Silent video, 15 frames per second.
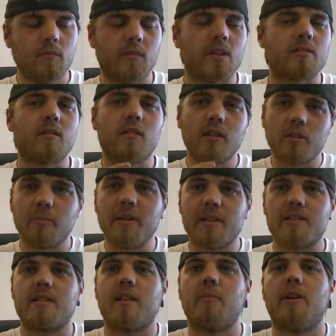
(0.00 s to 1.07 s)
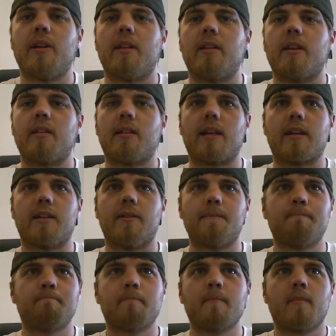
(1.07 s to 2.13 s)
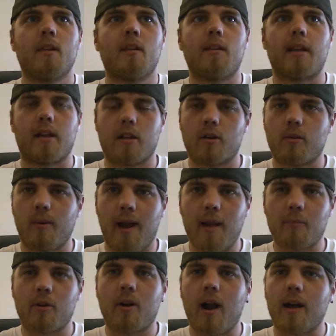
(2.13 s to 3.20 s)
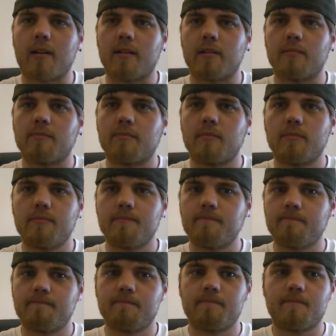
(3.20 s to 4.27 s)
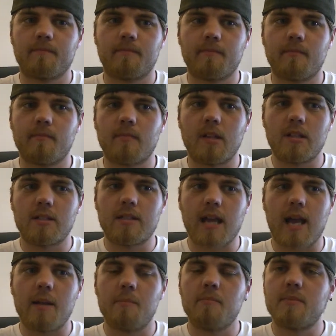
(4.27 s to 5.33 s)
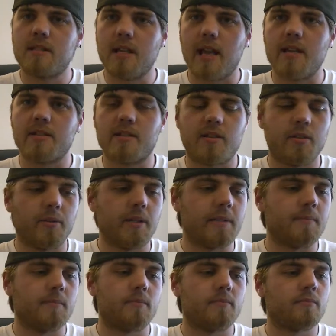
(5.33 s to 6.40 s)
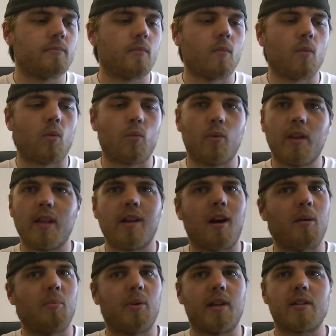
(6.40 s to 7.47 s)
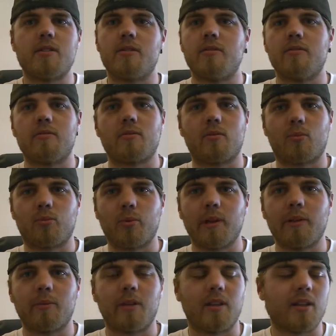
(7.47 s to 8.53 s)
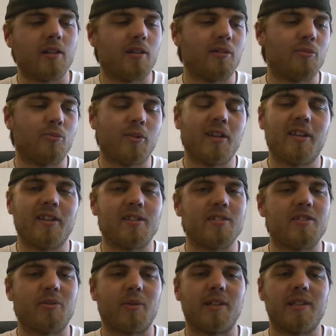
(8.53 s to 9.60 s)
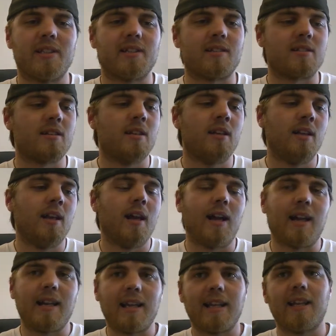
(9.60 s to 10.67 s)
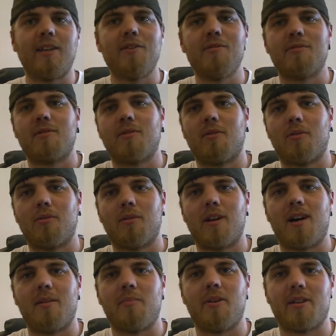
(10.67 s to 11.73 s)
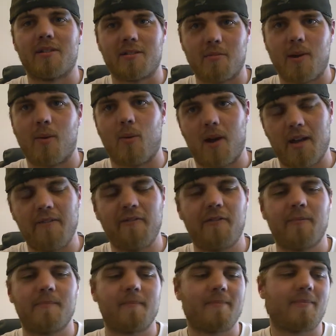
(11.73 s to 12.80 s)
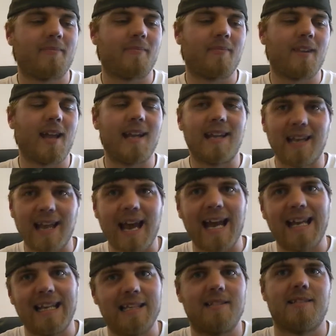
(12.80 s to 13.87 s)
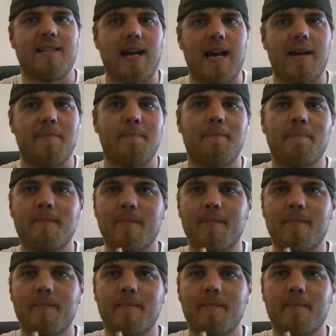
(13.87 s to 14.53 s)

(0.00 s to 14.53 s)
there's a little bit of cinnamon in there, like a graham cracker type taste to it. Really complex juice, really, really good. Really enjoyed this. I didn't get to use it a whole lot because of my wife. I didn't hide it in time.